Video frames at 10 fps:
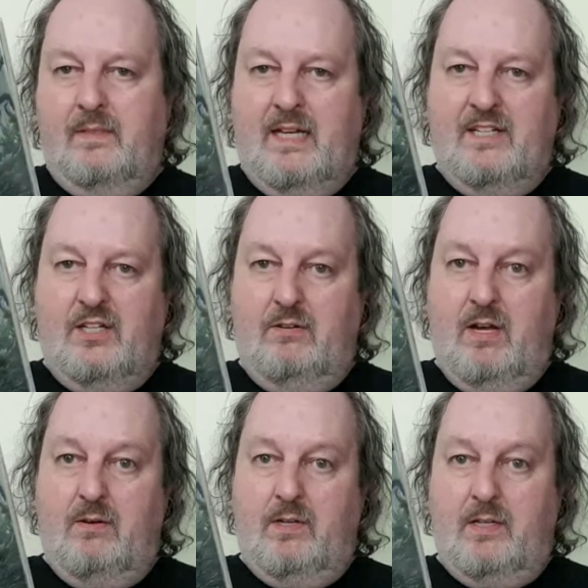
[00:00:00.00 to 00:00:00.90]
As you
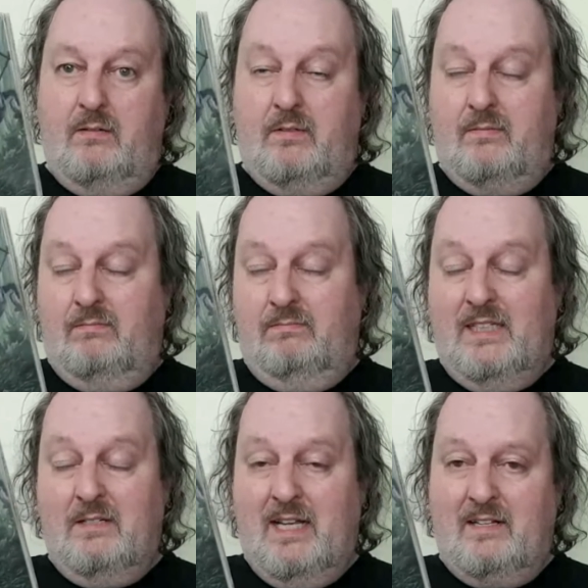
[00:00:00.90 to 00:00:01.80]
know, I don't
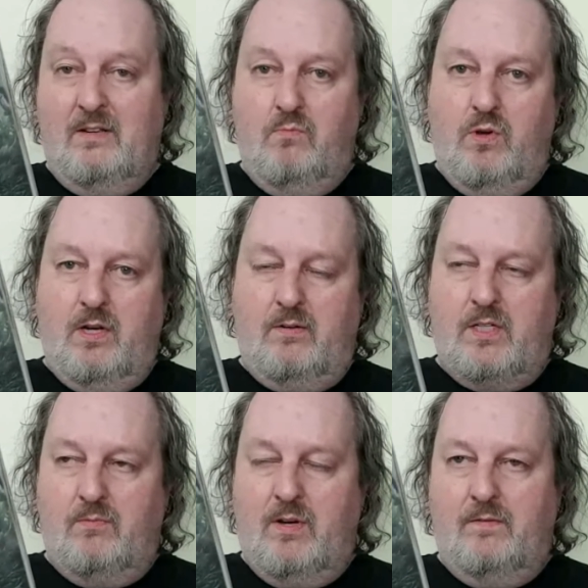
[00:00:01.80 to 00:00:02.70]
didn't that didn't work
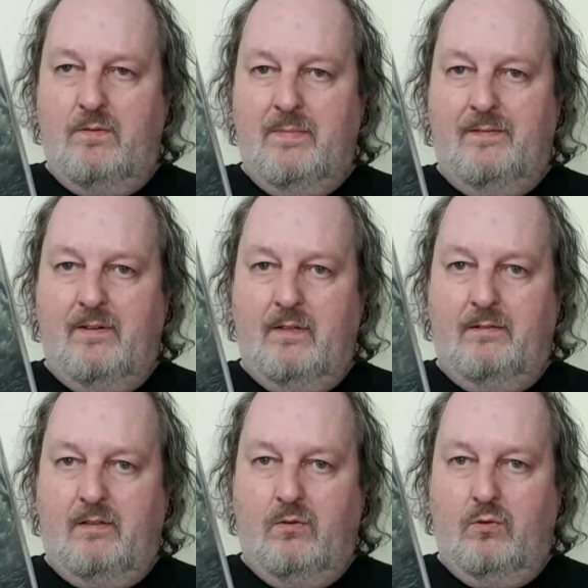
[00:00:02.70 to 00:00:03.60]
so well for me for
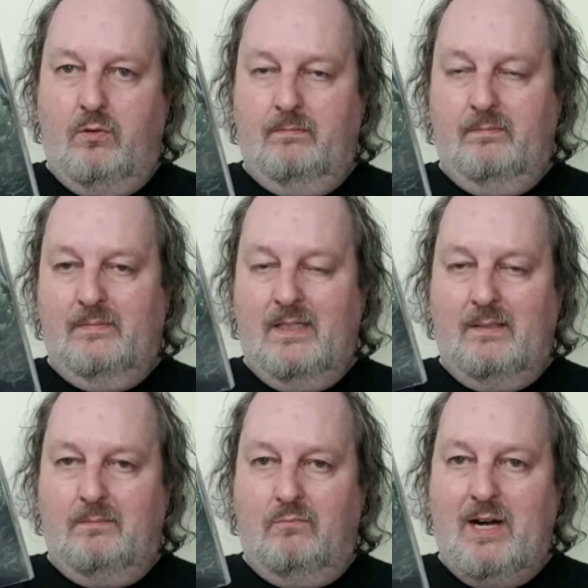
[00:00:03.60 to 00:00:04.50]
Thor,
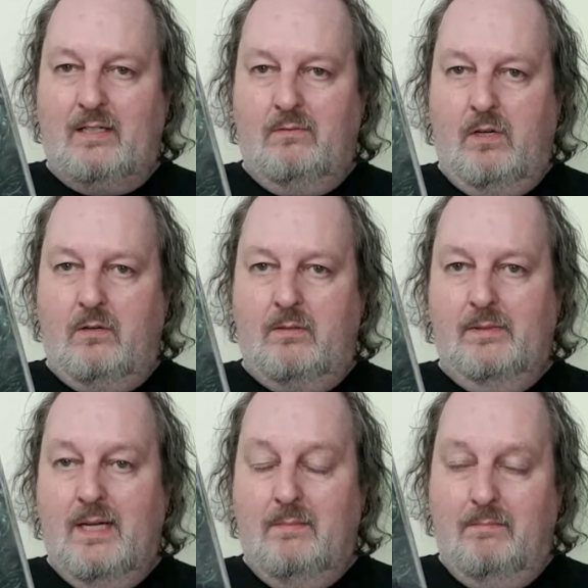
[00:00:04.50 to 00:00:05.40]
Ragnarok,
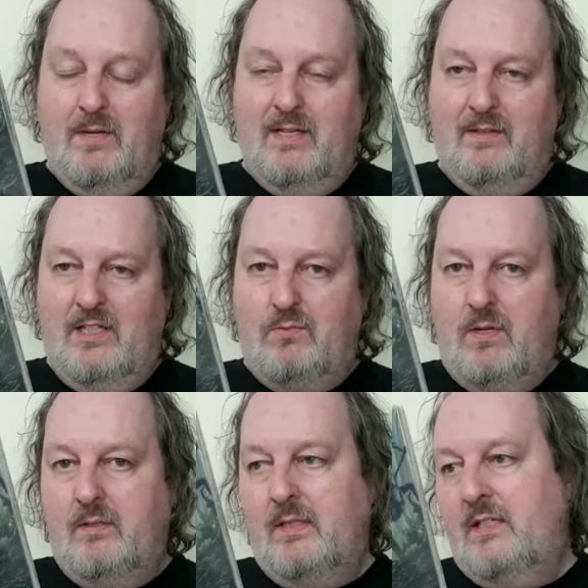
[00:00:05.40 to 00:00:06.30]
but in this
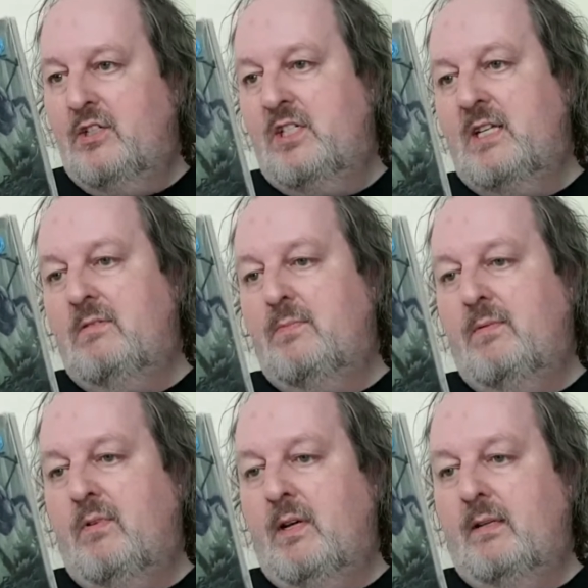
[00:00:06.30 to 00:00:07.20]
one, it just seemed to be
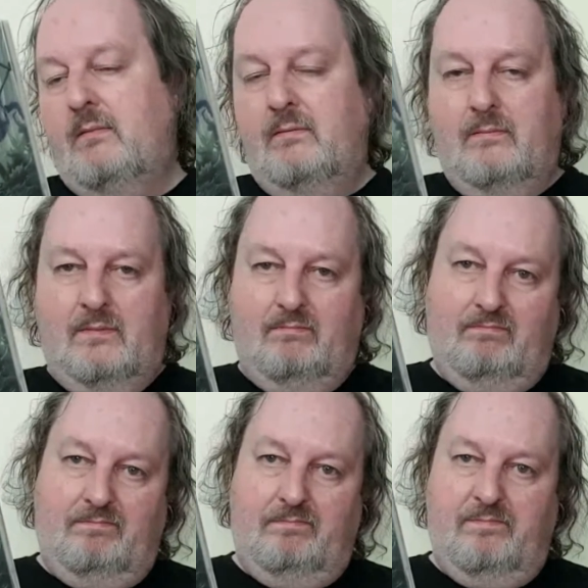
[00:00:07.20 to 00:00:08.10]
right
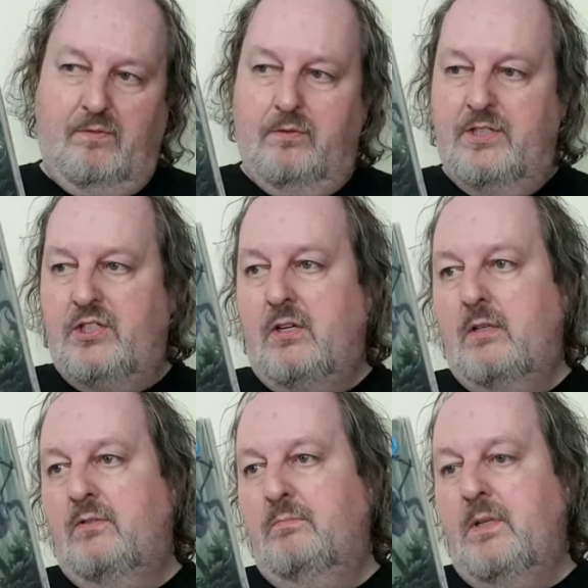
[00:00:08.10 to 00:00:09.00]
for the
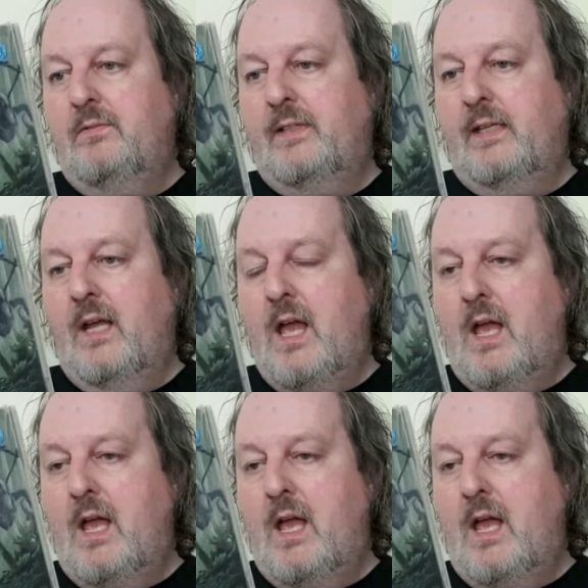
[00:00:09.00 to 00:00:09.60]
style of movie.